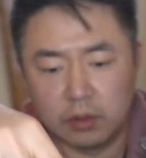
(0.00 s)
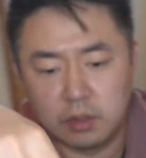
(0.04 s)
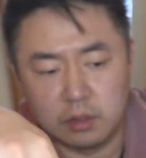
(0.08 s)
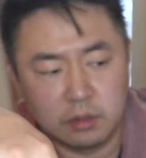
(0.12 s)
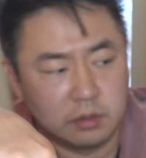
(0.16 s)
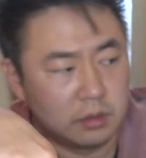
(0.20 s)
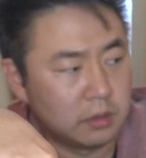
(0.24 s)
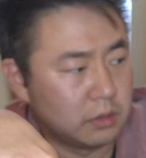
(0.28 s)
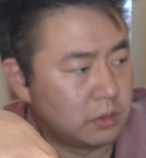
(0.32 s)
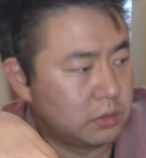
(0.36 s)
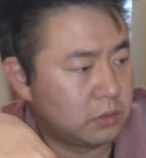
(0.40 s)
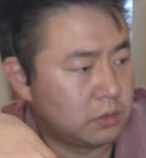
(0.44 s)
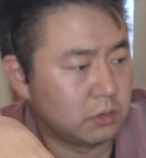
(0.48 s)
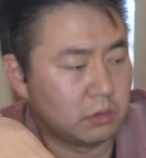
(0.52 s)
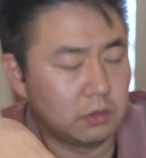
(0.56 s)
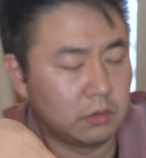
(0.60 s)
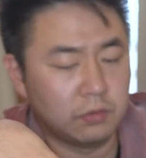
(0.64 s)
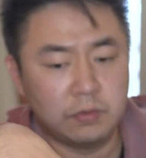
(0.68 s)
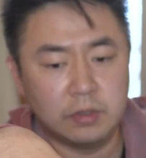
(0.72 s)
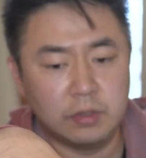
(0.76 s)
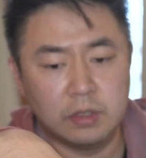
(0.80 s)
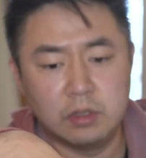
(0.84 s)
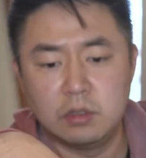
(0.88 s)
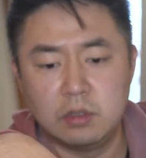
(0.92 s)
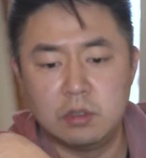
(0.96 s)
like this sort
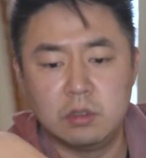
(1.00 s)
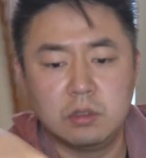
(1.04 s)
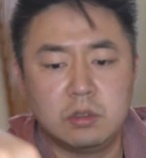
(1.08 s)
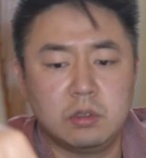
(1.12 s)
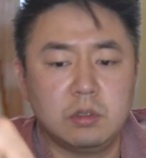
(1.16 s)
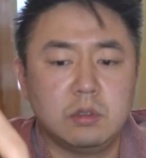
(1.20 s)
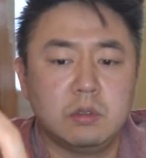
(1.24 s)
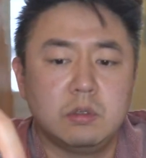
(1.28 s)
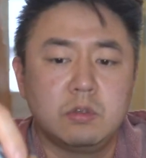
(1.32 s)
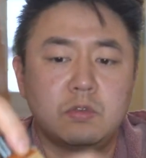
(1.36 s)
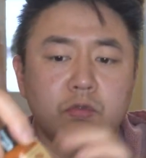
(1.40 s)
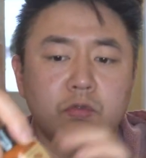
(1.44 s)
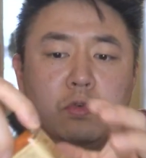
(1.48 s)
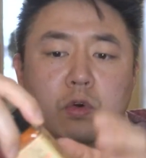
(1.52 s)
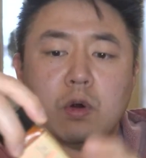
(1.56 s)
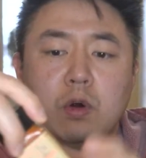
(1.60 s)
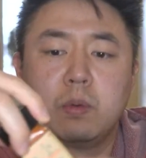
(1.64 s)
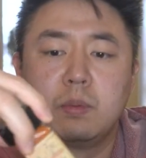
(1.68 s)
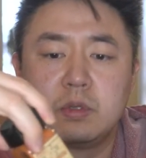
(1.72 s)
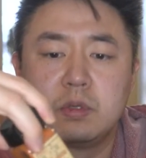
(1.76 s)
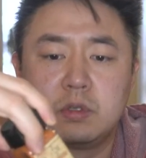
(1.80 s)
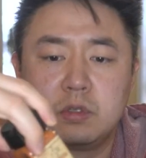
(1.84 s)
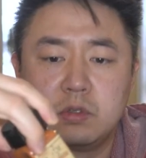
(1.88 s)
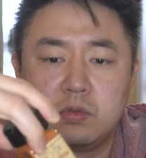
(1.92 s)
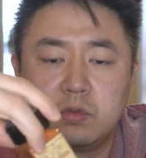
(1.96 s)
of easy to use form.
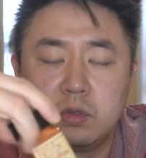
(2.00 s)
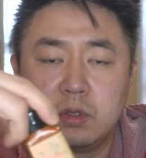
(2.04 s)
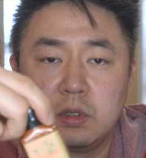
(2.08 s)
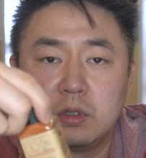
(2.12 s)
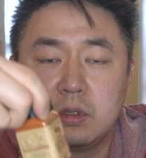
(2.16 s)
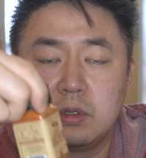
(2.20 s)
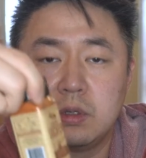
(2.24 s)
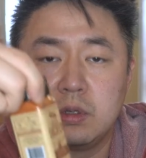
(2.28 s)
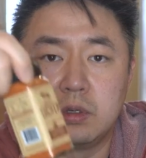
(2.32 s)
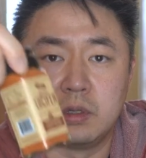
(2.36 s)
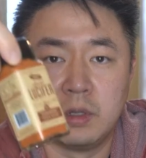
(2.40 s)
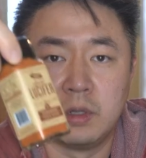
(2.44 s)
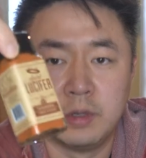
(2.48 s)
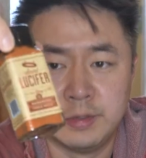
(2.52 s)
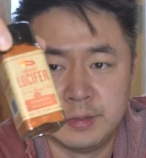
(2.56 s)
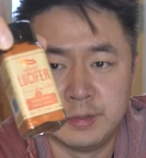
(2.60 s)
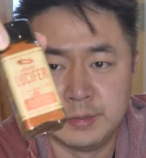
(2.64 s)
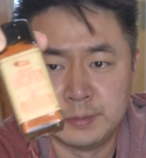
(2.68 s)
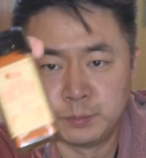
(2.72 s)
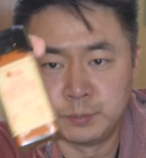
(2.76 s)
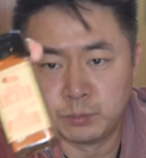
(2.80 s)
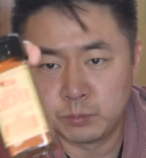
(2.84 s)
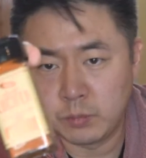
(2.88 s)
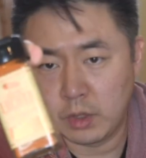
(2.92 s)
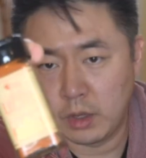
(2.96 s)
This is really good
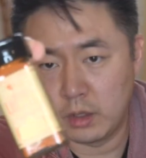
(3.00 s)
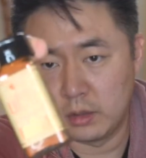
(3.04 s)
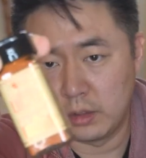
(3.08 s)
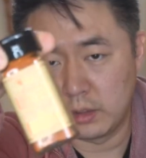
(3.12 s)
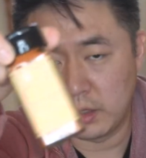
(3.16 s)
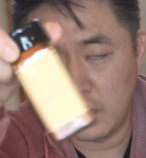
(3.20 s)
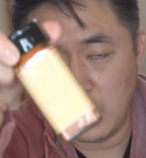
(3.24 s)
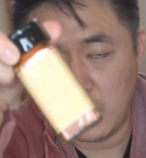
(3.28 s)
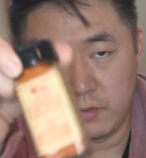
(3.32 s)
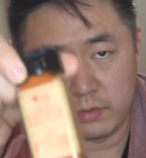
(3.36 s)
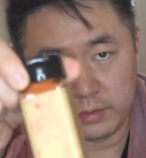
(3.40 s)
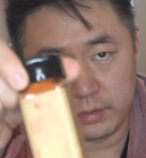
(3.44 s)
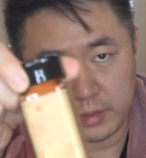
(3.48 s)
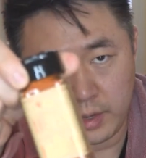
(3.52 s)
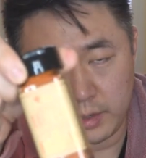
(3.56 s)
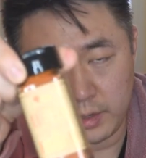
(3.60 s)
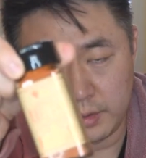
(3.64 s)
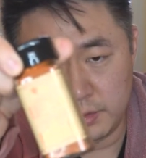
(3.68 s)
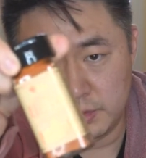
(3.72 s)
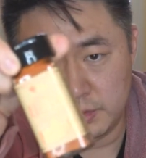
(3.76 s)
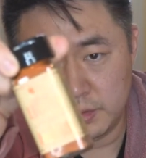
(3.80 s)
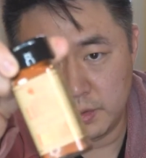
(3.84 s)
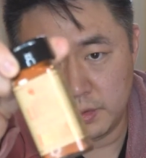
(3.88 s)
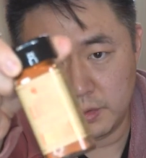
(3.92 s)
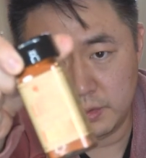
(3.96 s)
on like avocado
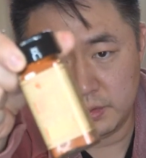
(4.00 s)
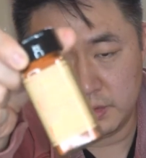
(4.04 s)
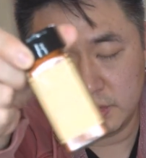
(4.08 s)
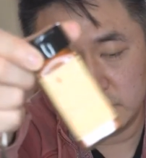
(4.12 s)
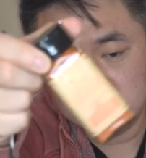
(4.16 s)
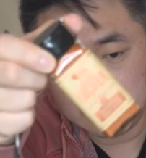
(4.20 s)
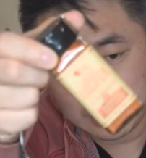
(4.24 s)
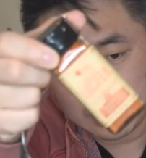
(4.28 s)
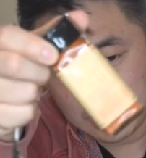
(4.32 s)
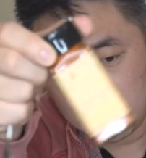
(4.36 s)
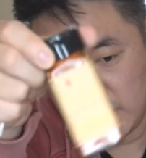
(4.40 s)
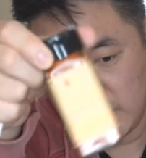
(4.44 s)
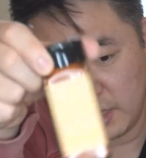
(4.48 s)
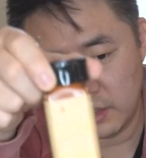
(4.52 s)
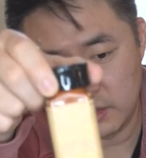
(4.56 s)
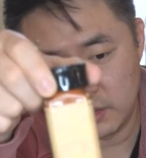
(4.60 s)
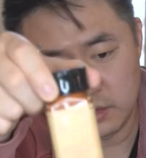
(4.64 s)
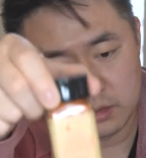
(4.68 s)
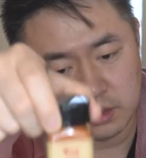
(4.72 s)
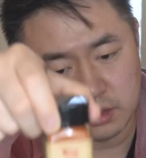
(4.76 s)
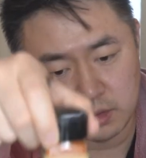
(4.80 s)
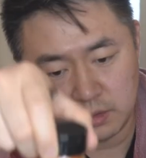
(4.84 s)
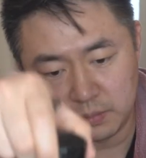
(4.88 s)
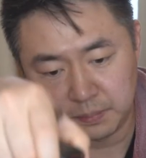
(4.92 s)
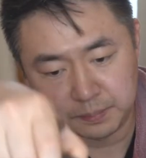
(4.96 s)
toast and
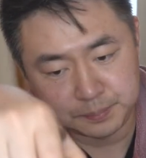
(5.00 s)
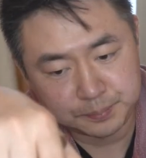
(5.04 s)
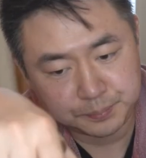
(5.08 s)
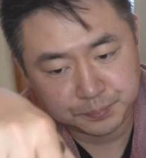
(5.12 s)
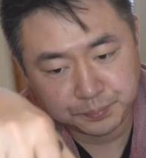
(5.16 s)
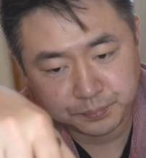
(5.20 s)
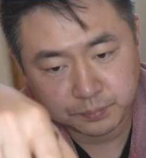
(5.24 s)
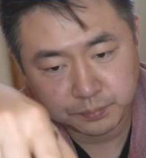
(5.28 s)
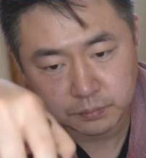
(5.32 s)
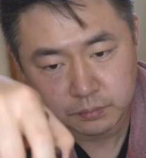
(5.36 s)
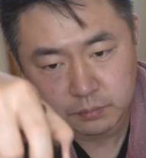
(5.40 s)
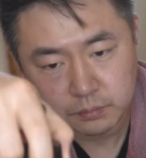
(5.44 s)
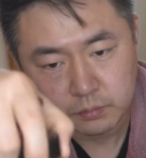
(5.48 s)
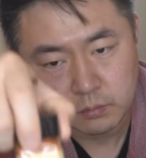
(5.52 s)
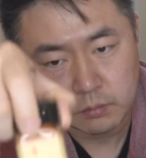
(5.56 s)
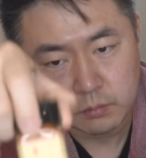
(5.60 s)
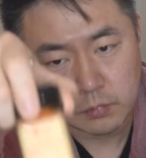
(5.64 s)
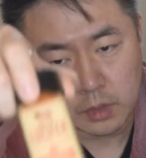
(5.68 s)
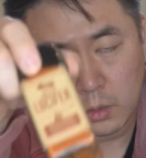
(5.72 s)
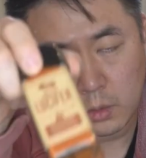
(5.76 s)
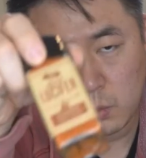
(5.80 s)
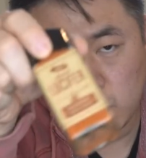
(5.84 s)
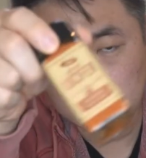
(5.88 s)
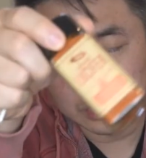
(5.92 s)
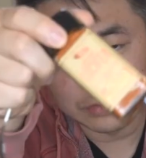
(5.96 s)
eggs and
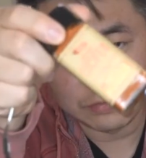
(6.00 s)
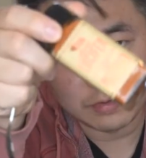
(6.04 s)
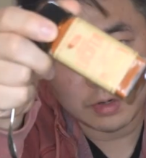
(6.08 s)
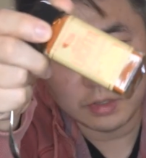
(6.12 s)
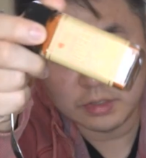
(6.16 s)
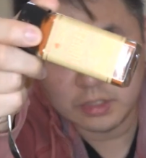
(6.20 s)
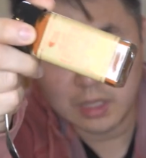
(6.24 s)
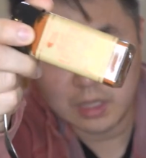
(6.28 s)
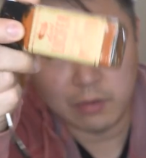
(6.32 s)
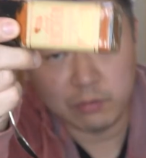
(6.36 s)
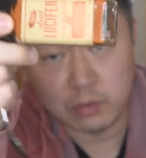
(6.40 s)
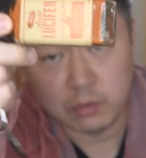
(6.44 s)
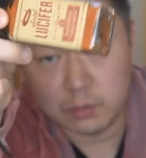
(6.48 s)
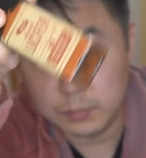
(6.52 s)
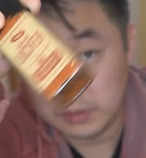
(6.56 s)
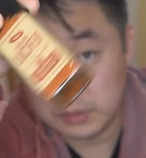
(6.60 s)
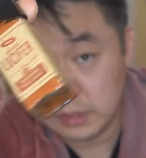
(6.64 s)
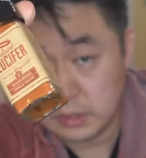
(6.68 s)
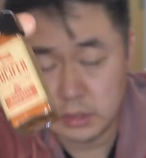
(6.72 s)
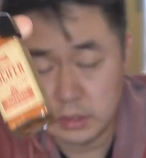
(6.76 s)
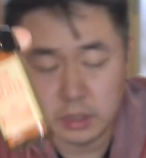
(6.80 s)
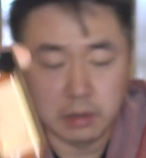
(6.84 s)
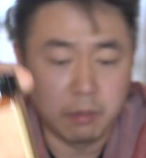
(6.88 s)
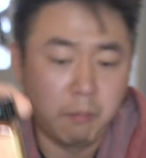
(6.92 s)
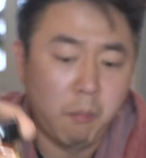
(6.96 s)
whatever else have you,
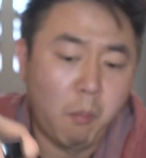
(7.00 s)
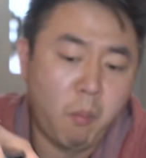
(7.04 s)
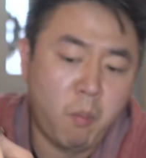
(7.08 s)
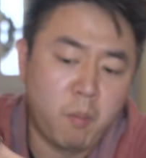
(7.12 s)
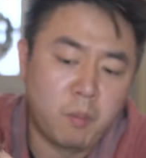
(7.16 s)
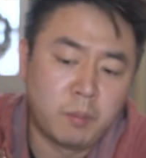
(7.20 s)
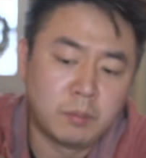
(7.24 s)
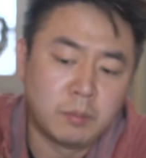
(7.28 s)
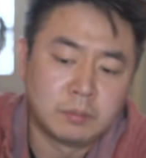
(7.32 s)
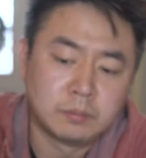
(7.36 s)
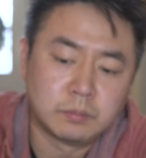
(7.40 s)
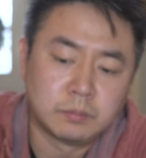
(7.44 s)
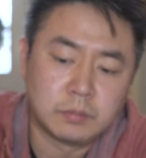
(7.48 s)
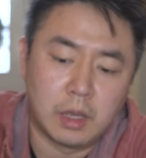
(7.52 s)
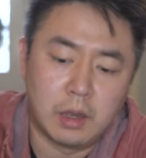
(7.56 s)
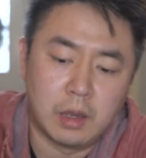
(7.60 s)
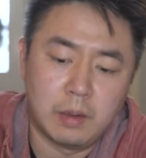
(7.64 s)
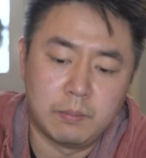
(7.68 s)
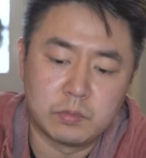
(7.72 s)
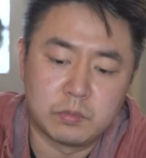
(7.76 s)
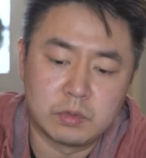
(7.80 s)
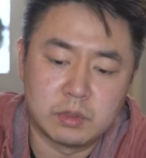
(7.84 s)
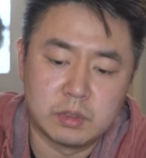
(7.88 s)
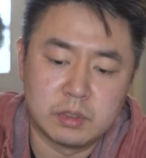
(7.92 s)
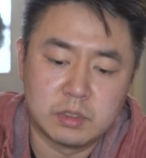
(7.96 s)
pizza.
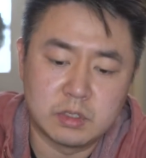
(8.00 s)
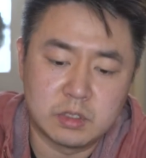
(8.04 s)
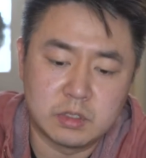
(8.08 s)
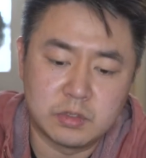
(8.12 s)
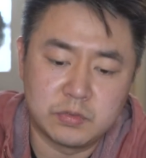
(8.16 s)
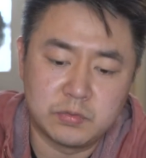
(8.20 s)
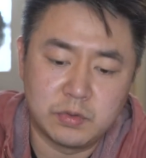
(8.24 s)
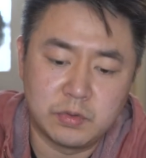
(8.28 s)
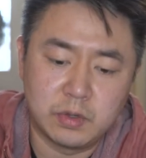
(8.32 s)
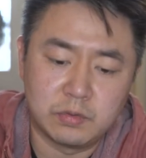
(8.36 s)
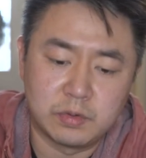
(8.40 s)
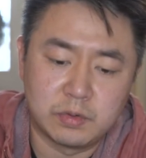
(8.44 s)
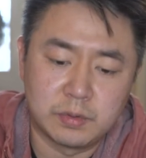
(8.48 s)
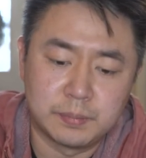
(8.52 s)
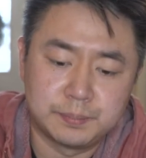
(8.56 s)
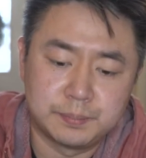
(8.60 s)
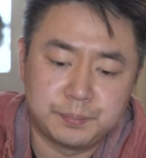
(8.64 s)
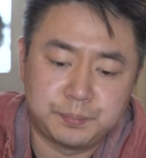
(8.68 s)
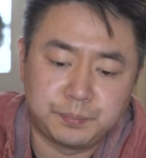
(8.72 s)
Um, delicious flavor.